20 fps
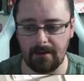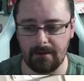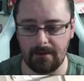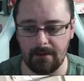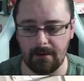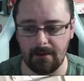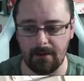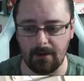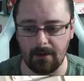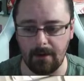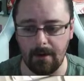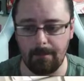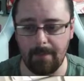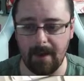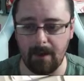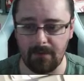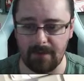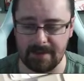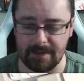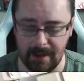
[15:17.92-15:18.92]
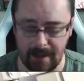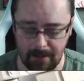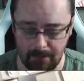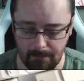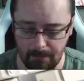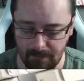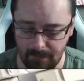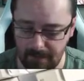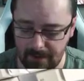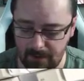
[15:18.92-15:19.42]
you know, about the same,
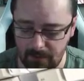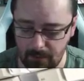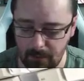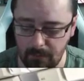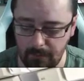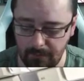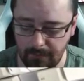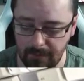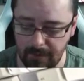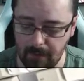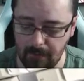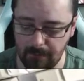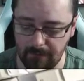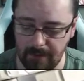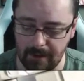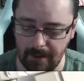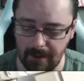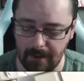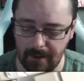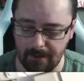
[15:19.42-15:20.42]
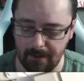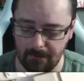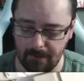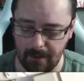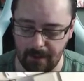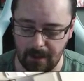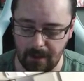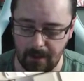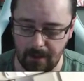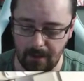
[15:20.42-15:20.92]
but they do feel really
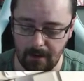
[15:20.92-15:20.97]
leathery.